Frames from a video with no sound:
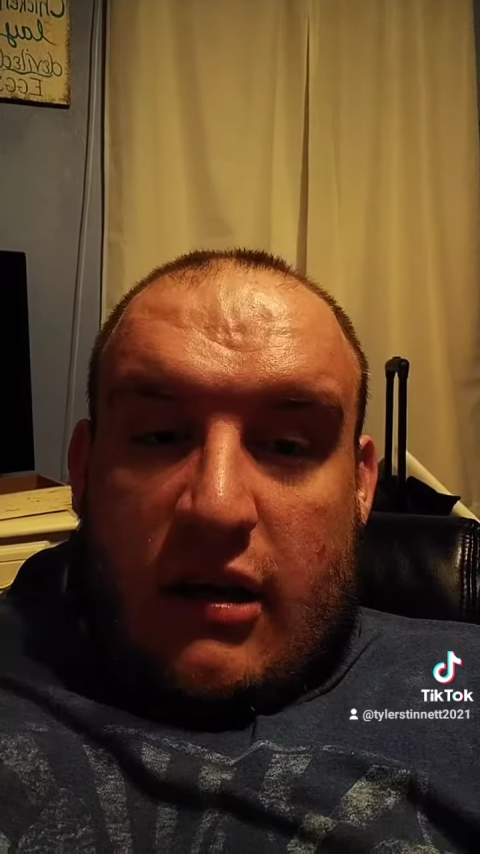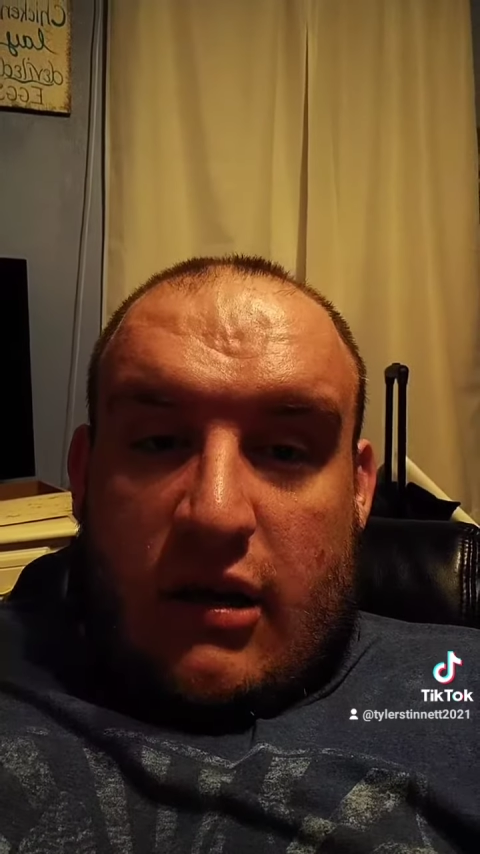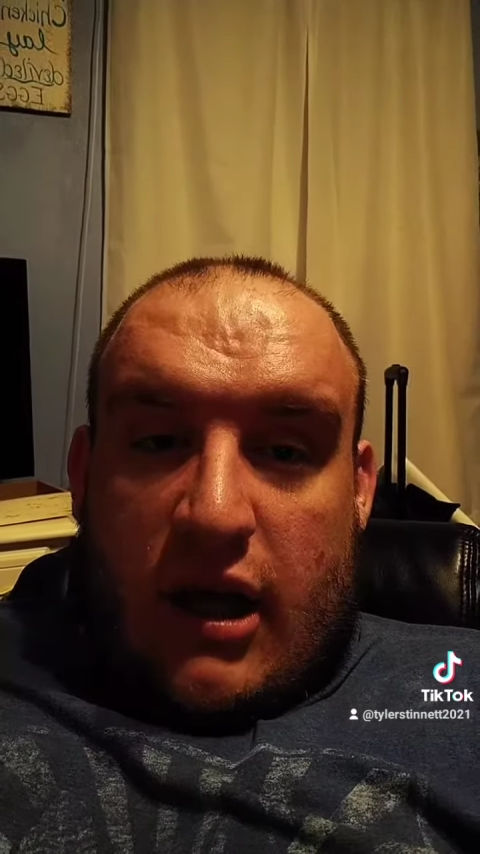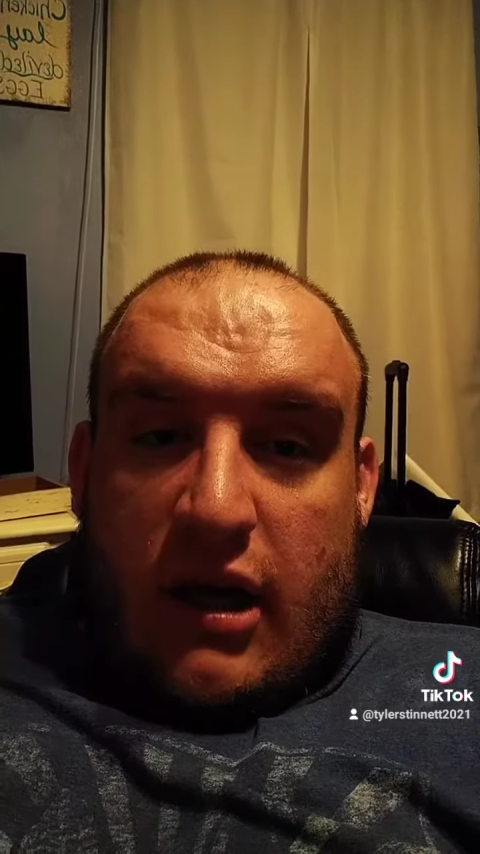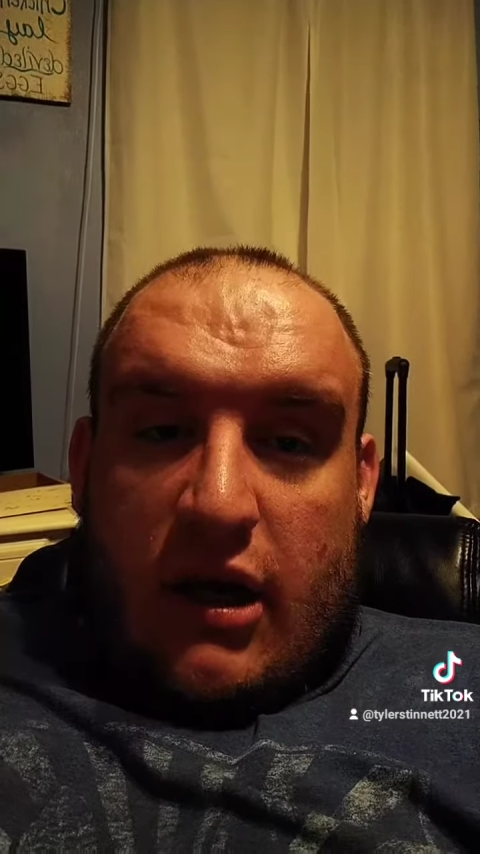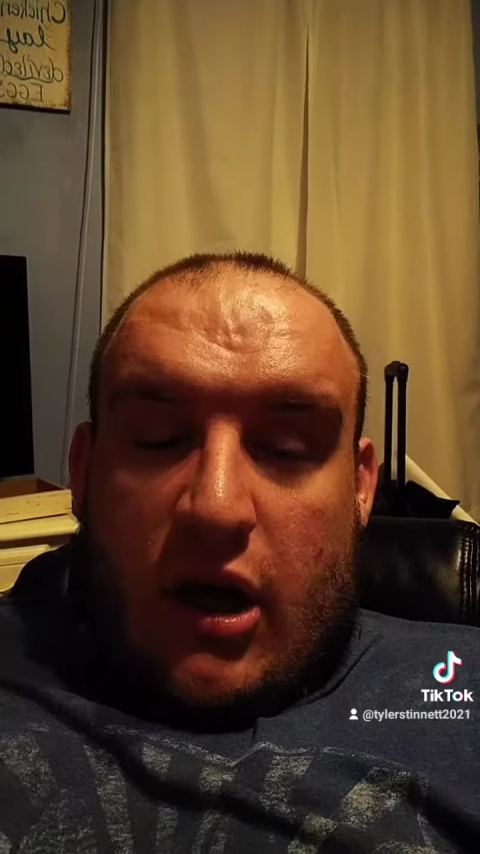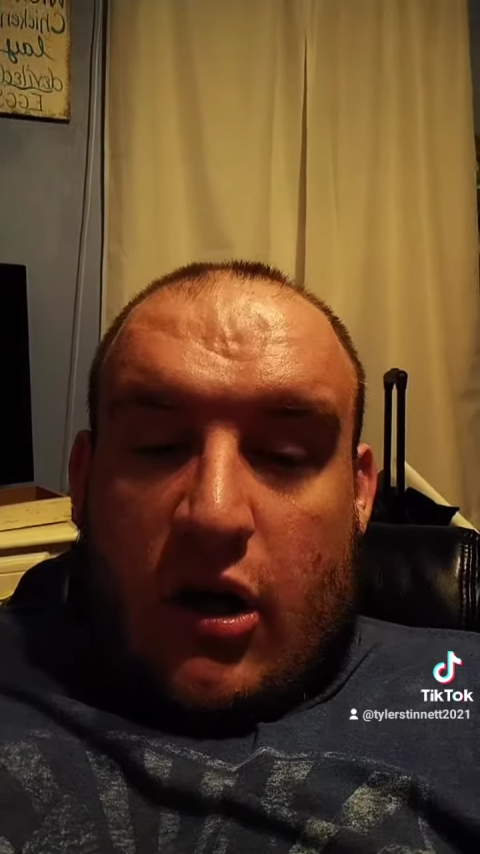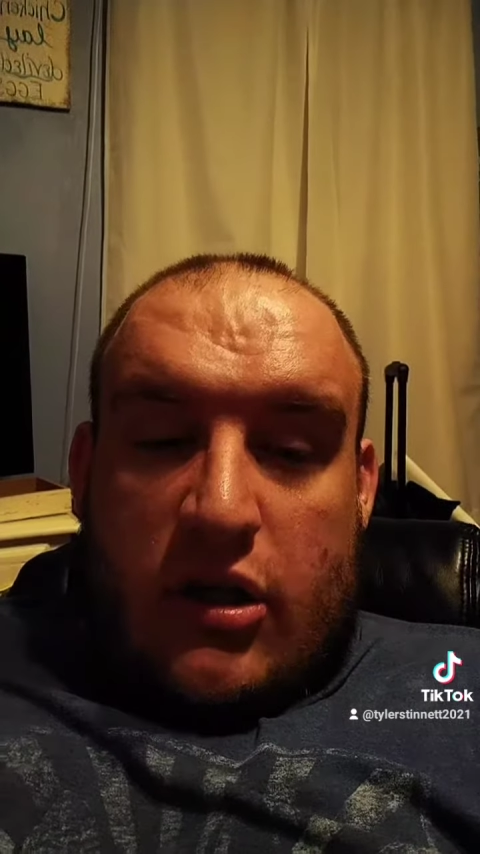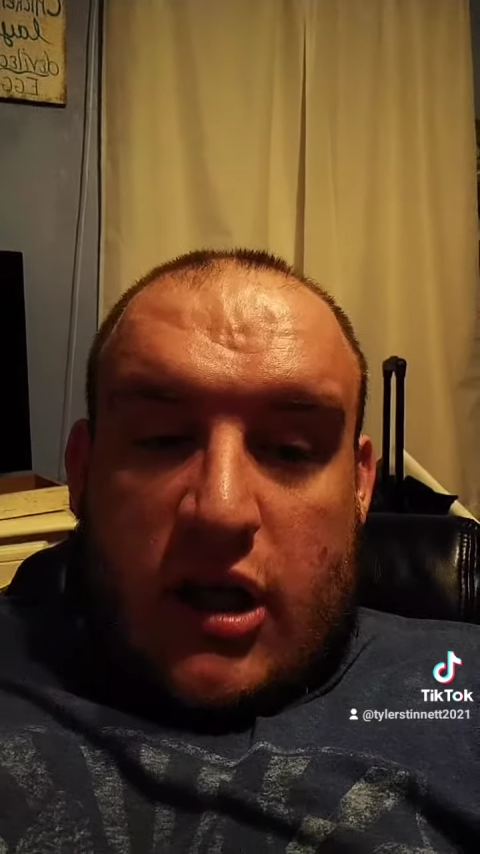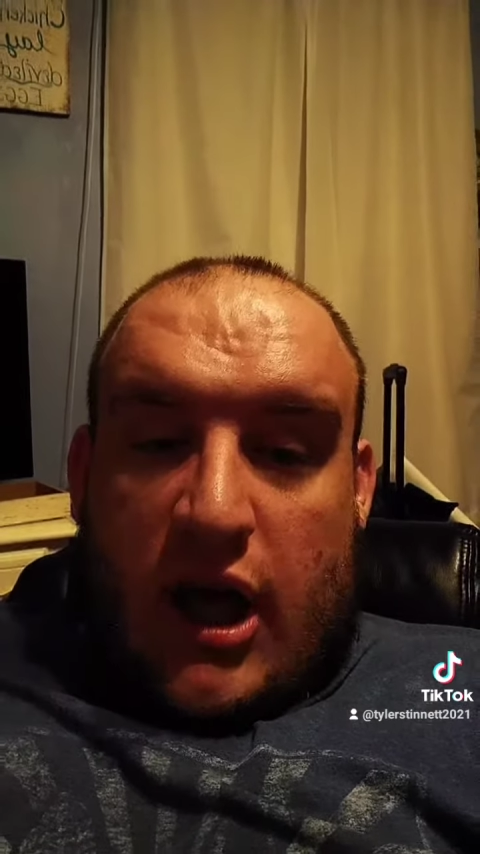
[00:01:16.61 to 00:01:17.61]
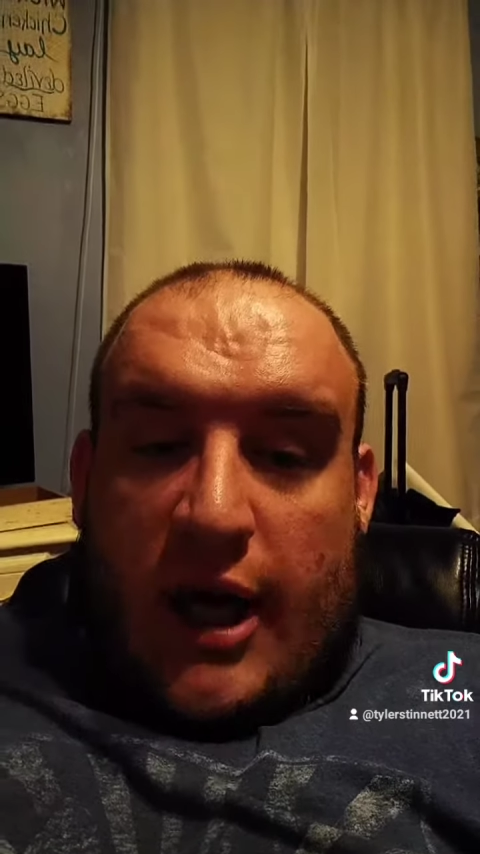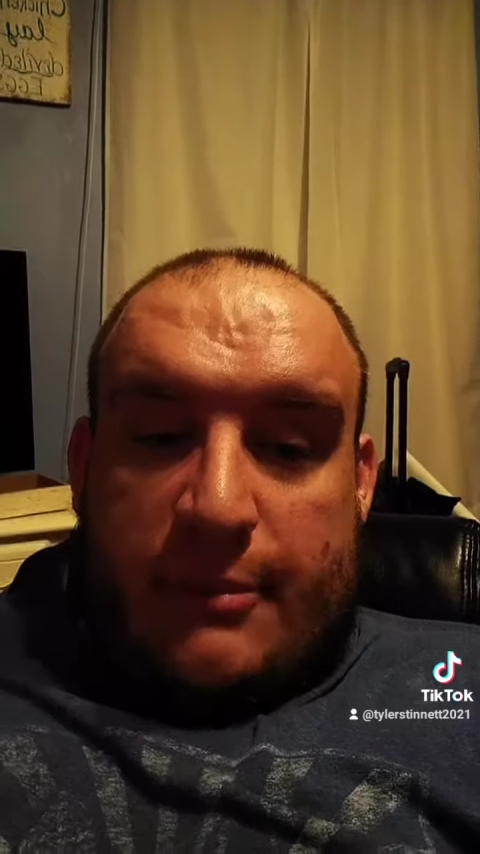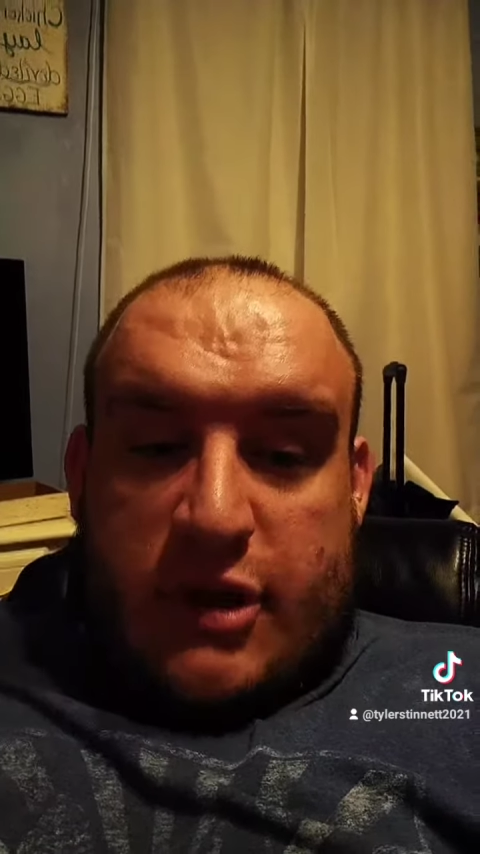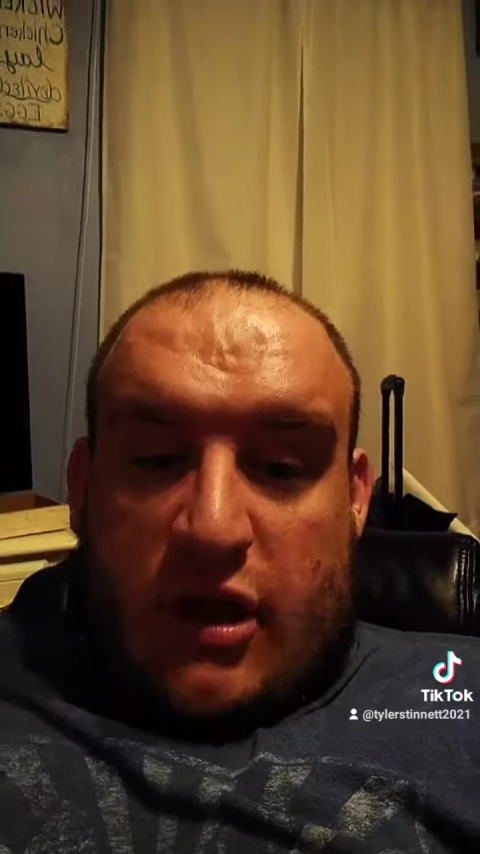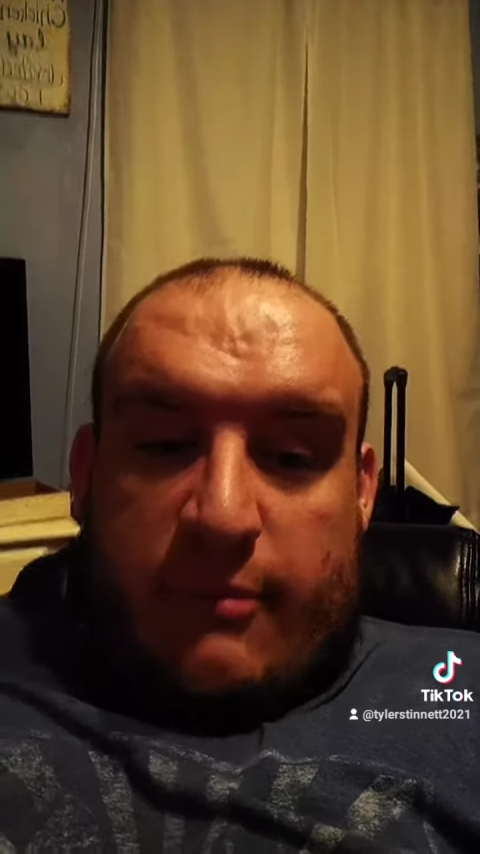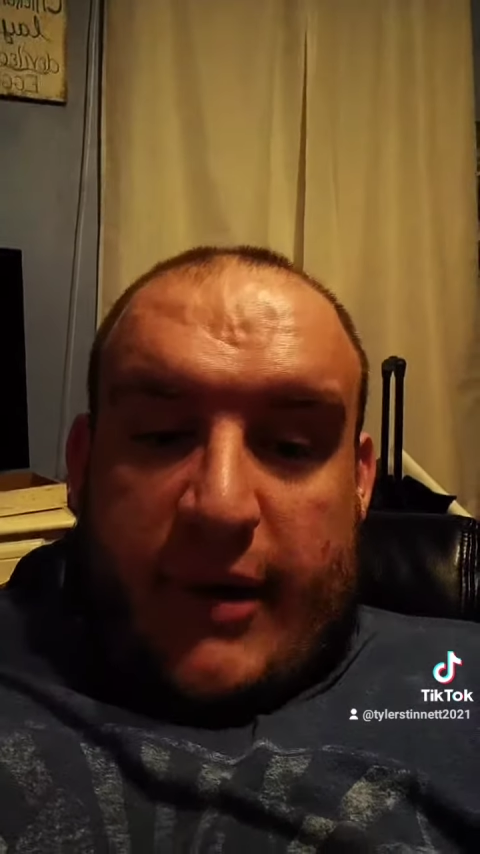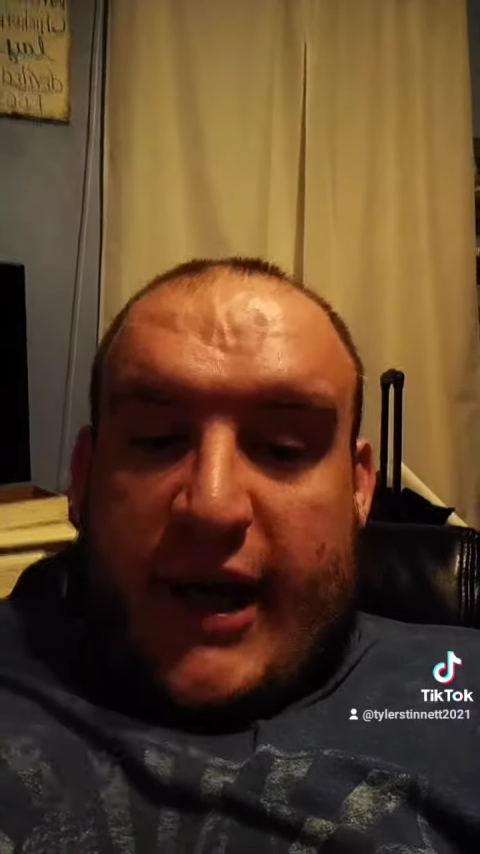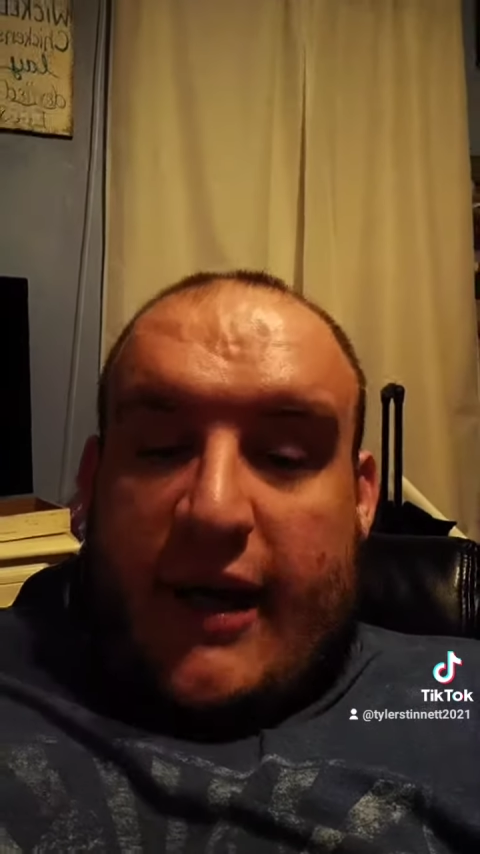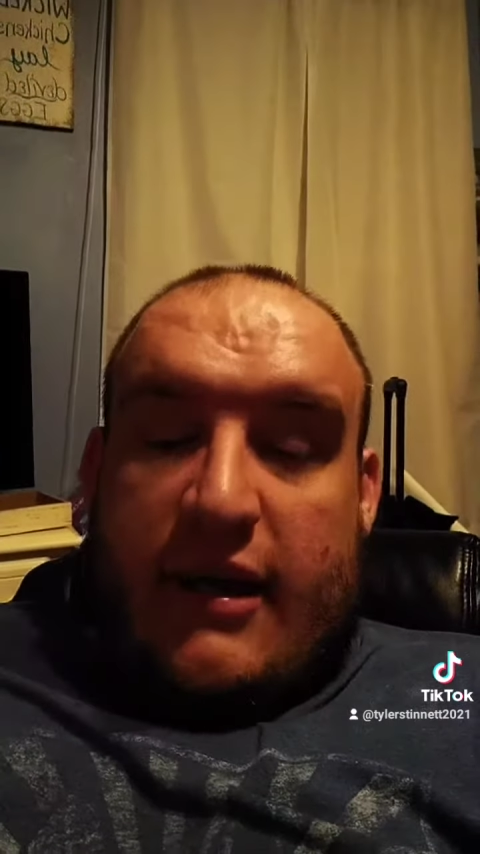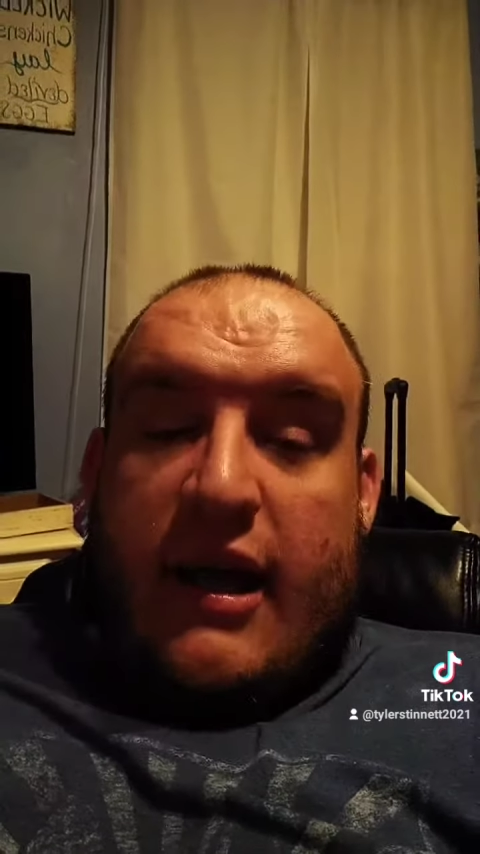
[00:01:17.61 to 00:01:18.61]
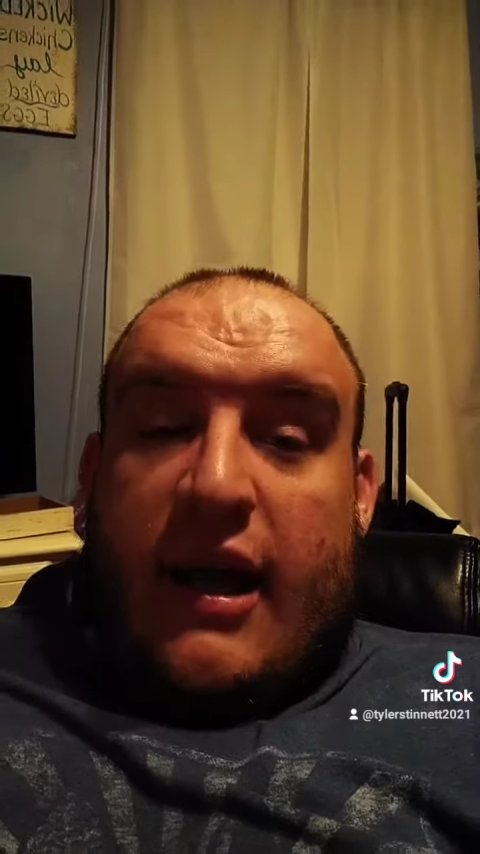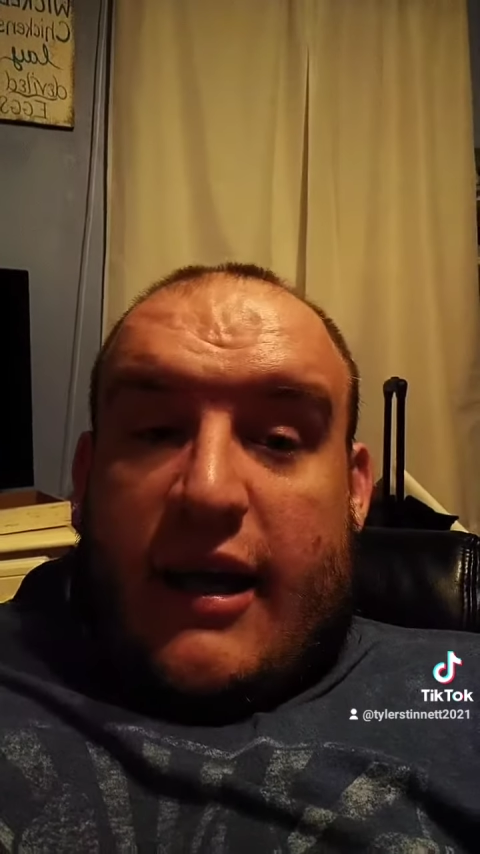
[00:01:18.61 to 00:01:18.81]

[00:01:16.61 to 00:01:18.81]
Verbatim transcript: Not all cops are bad.